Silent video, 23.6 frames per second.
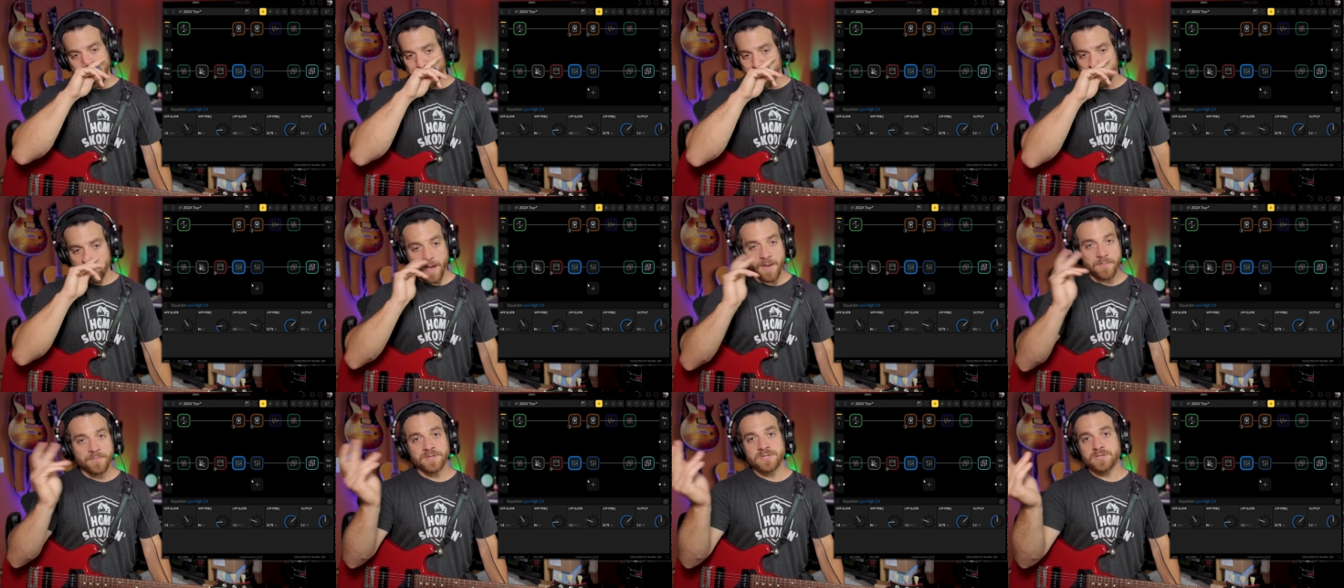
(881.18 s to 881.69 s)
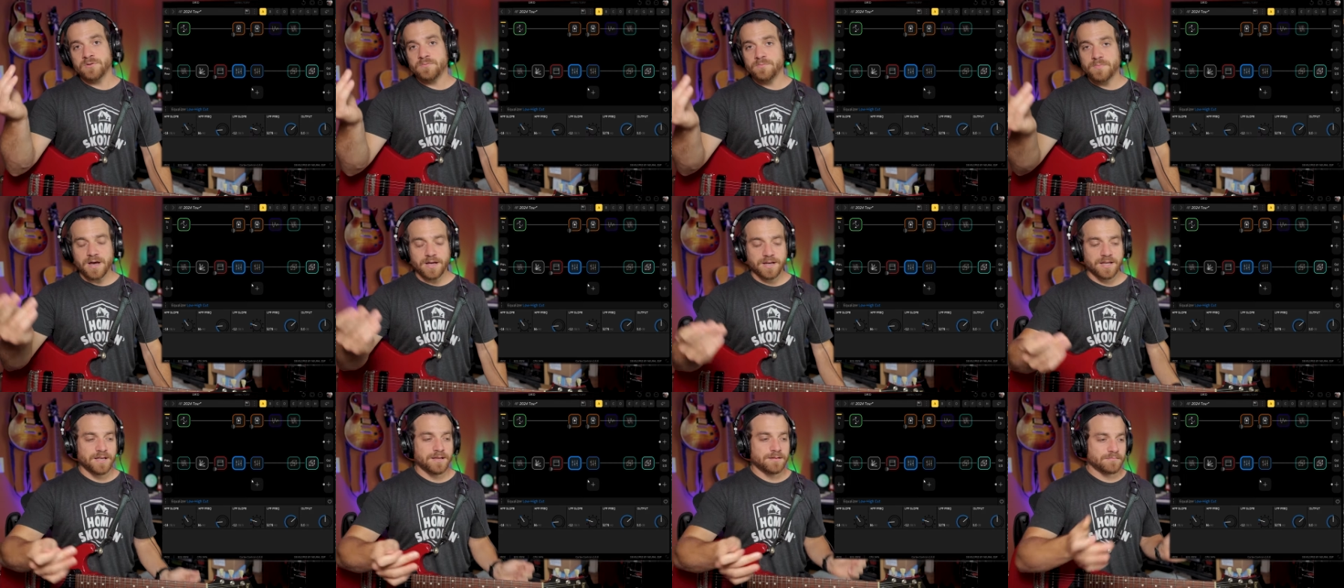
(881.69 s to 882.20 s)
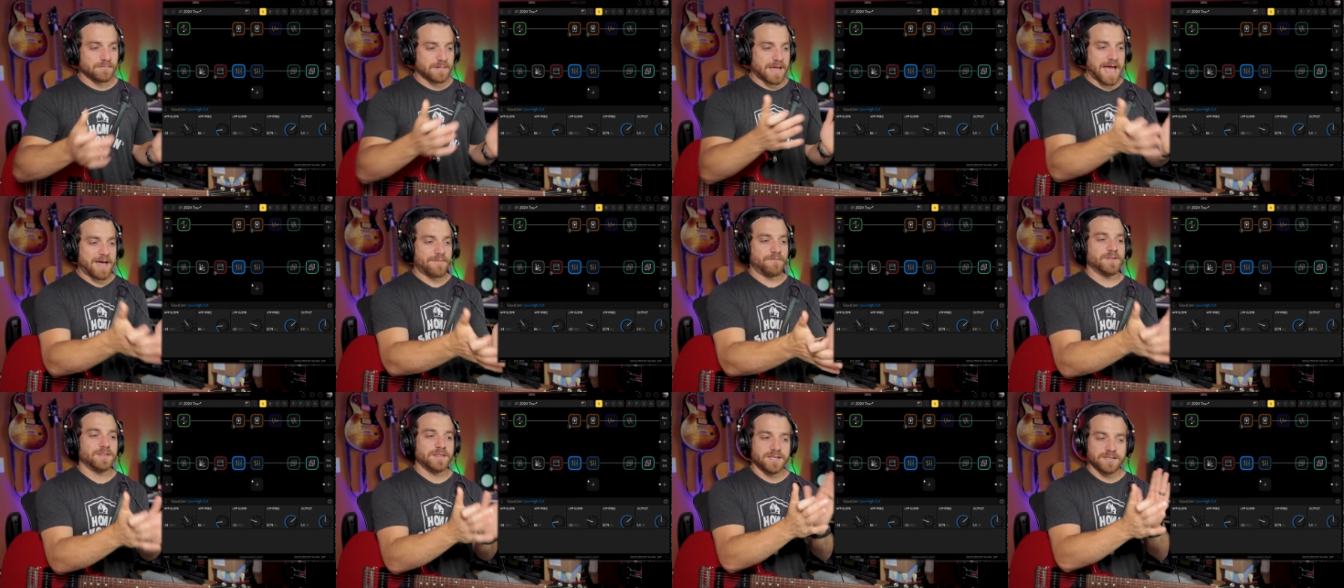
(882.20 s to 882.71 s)
Might be too muddy.
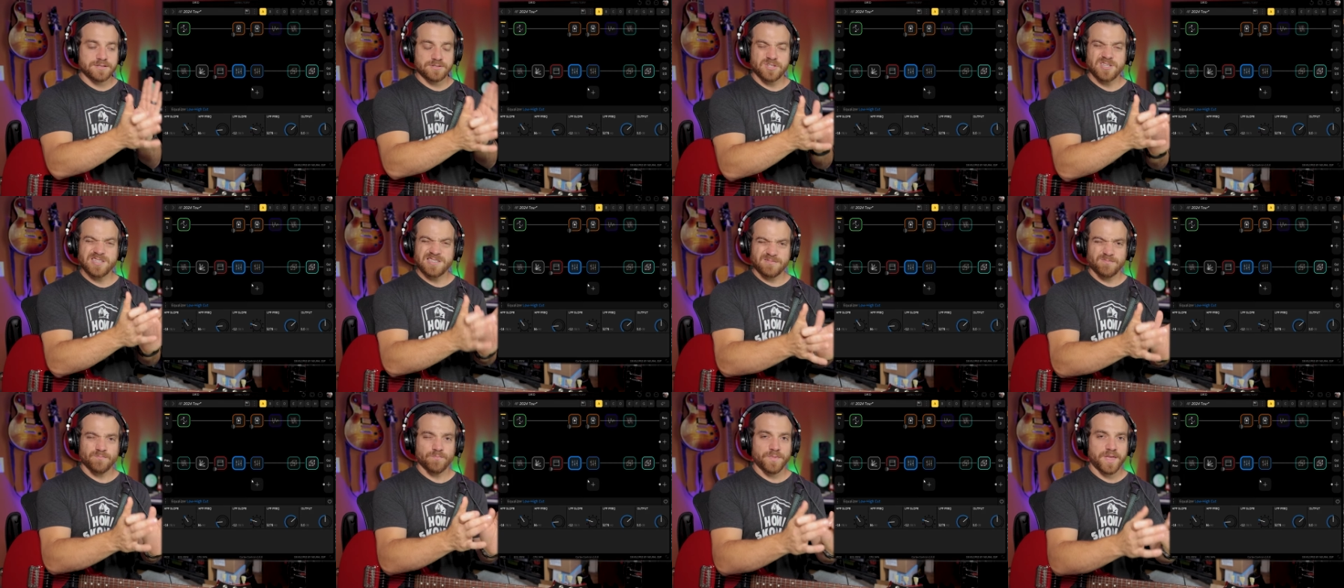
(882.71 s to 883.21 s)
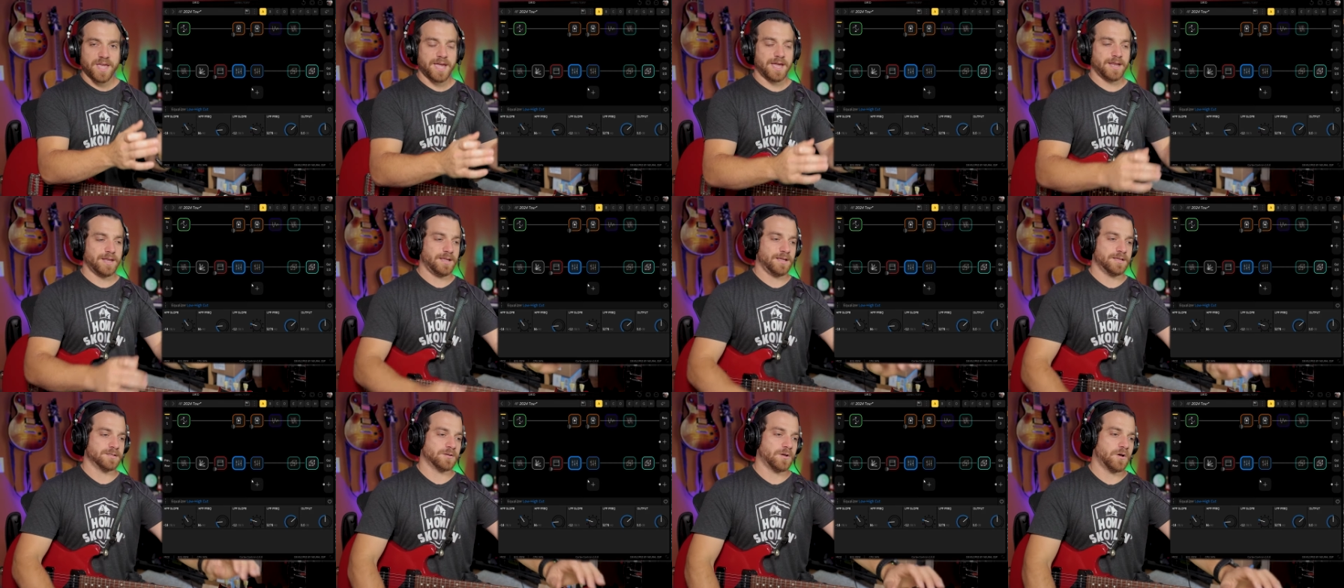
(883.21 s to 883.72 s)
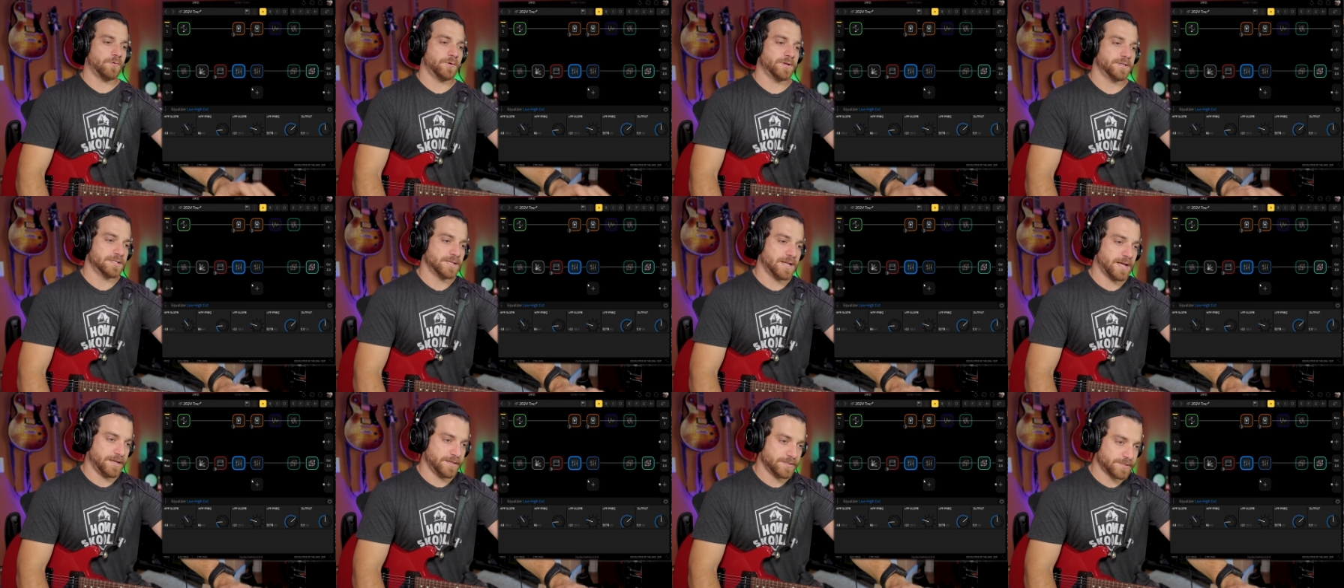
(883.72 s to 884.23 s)
Having these just handy is always
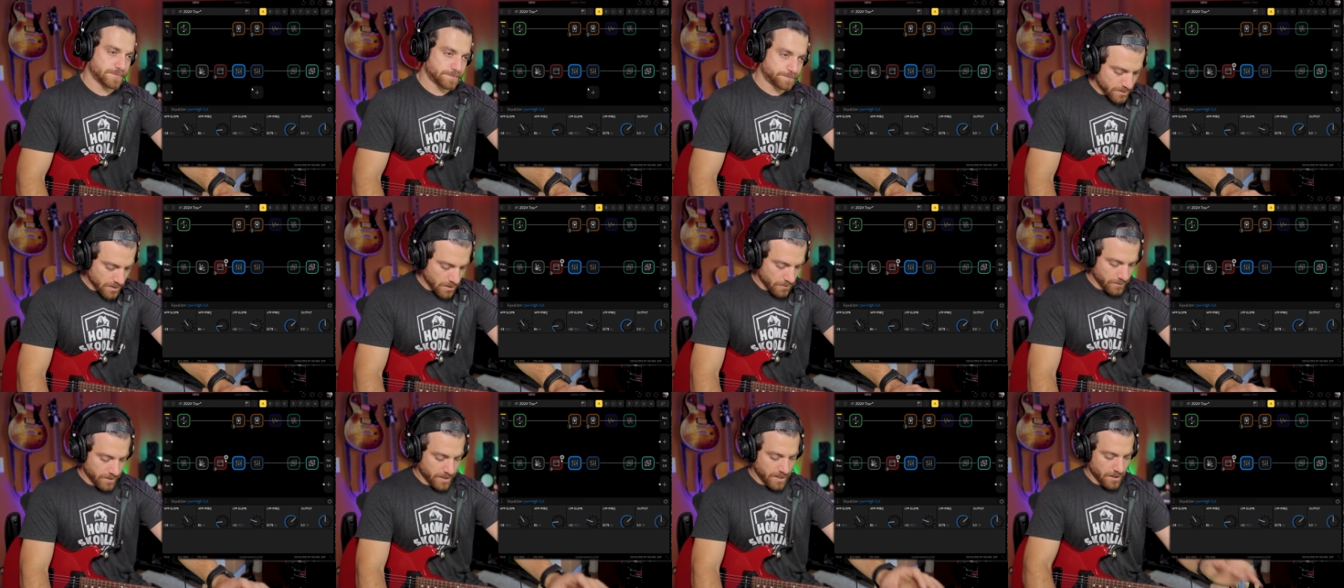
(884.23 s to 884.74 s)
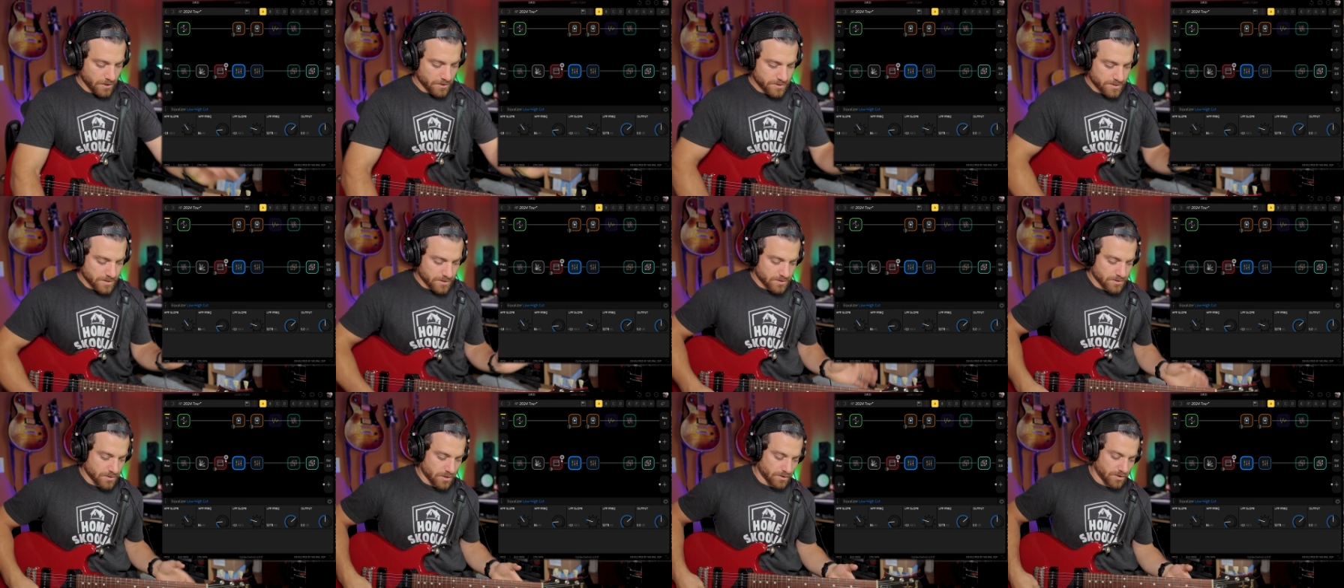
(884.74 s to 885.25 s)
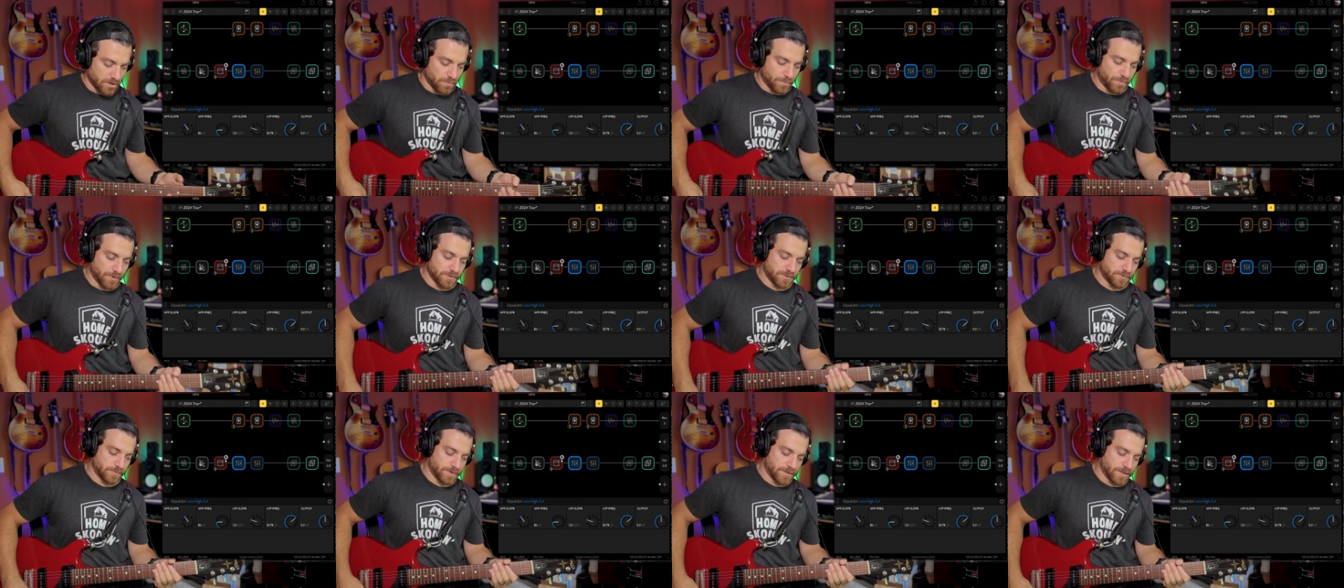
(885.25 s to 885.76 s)
nice. So here's the solo
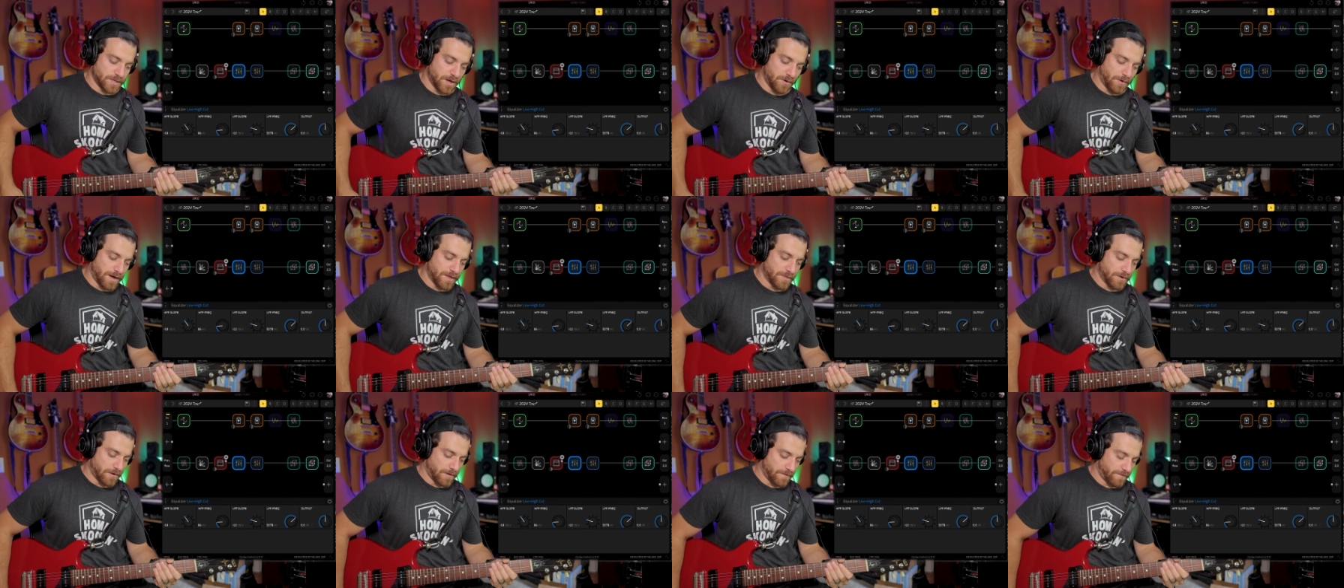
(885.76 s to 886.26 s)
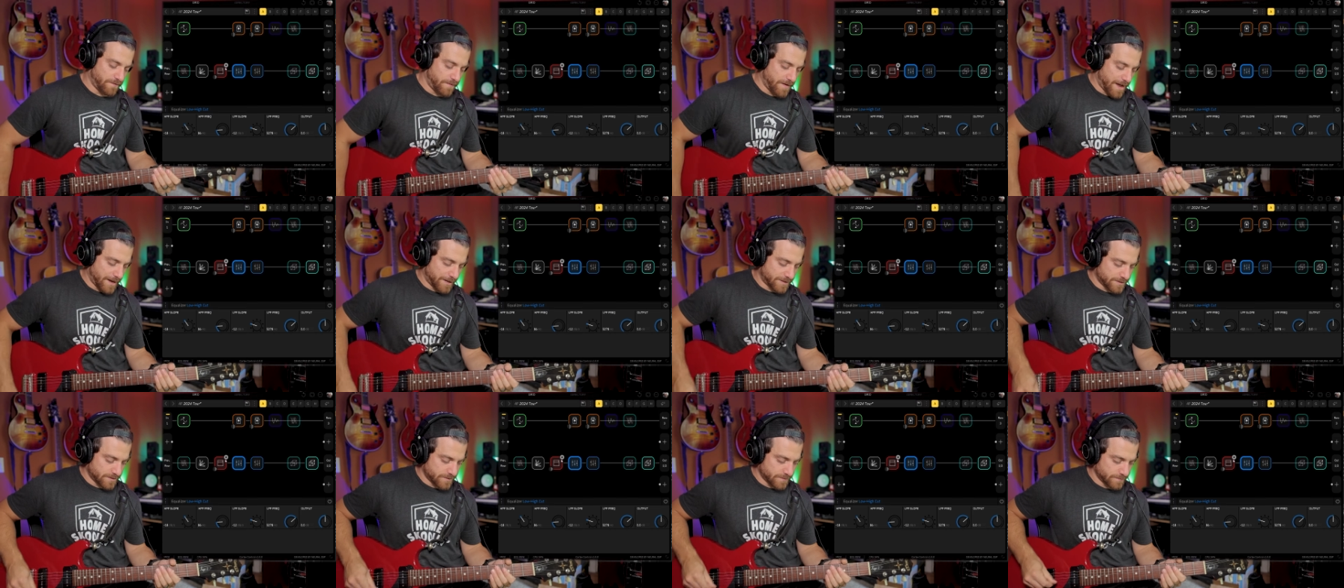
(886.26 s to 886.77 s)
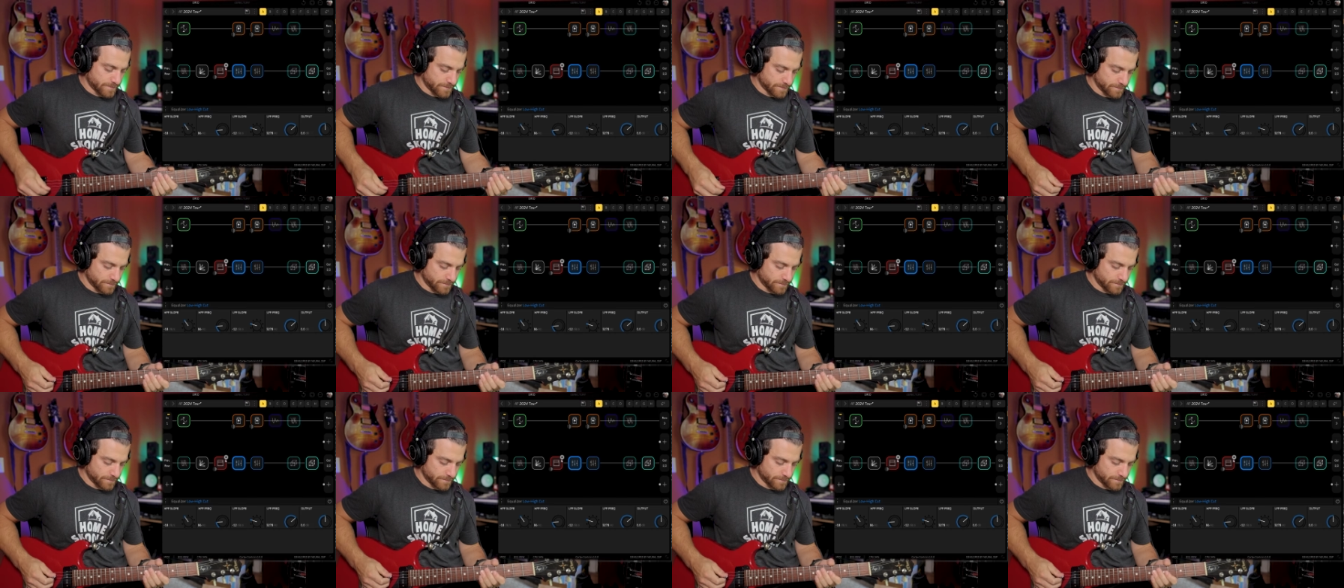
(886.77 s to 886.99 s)
boost with no other effects.